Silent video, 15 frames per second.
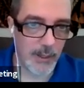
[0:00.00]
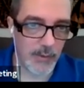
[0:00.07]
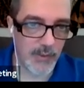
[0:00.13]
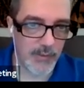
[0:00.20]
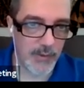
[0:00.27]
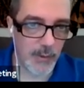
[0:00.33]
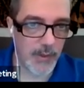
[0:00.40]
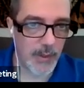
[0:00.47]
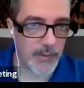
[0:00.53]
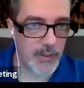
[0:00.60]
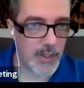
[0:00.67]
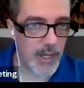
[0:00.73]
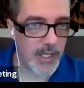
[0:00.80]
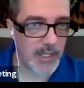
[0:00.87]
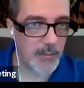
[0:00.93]
There's the views I
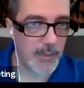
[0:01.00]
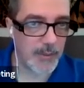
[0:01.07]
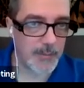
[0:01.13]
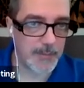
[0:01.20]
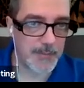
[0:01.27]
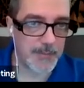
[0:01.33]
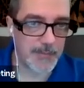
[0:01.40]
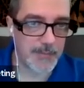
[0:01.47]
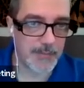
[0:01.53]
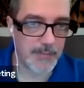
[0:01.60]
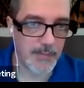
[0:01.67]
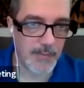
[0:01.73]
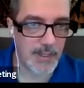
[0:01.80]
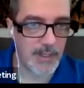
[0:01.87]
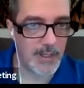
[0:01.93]
was talking about.
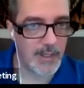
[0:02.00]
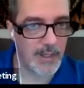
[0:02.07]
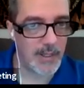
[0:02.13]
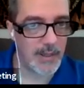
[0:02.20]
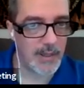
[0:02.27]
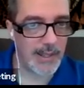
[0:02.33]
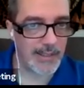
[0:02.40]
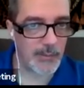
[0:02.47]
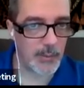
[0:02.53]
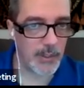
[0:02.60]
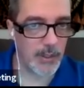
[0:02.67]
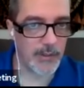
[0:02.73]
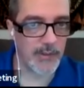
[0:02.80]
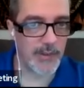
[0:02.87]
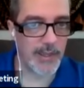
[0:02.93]
That's what
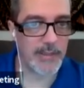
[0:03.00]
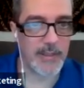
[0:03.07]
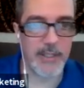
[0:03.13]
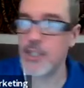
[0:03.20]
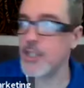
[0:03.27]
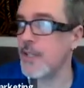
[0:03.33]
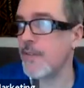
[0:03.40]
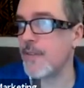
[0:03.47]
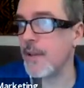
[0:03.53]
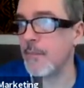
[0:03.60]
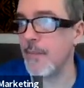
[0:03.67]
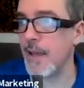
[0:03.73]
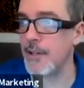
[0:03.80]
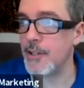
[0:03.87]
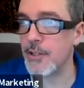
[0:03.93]
it looks like in the Sheet
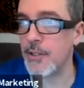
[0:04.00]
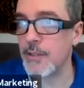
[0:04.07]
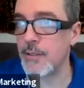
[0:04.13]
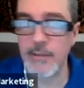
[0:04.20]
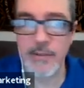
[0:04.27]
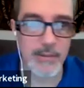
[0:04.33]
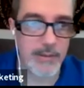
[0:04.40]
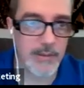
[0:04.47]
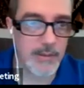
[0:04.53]
Set Manager.